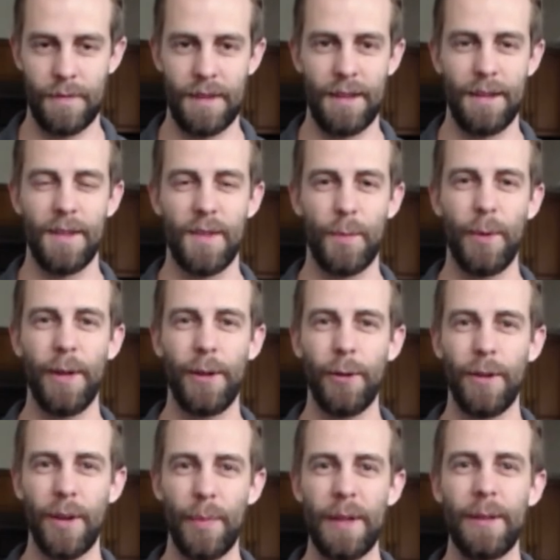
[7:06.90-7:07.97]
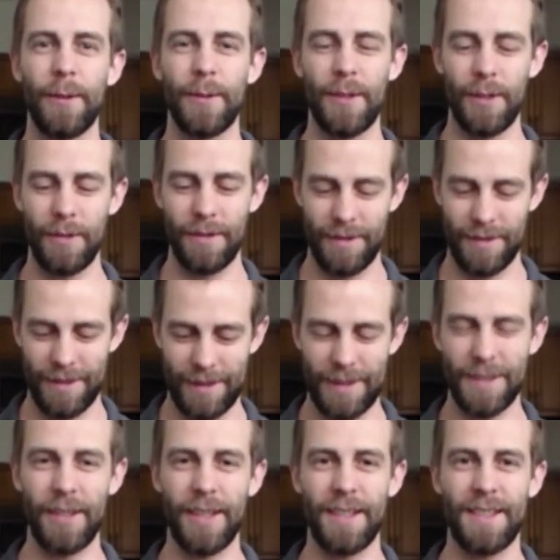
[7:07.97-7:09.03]
it's pretty cool on a pillow too, because
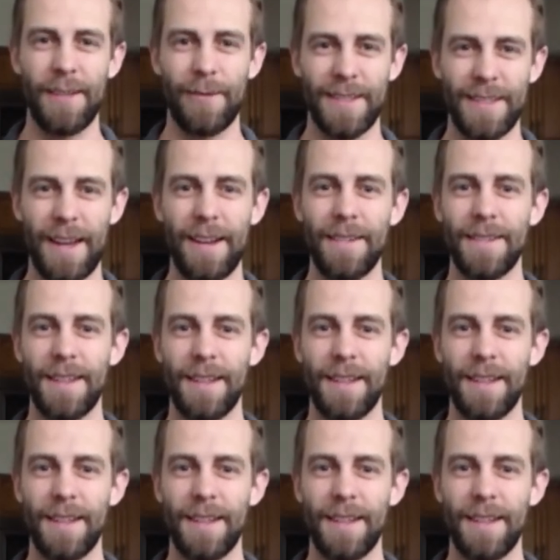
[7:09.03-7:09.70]
you get different sounds.